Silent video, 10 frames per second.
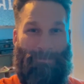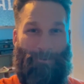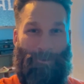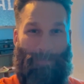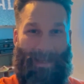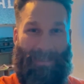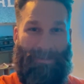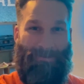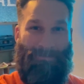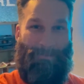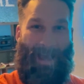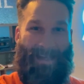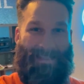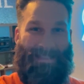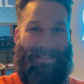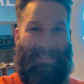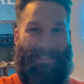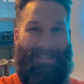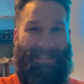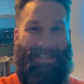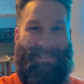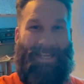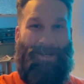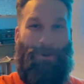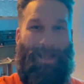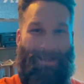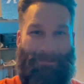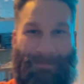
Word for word: Rebecca, Max, take it away.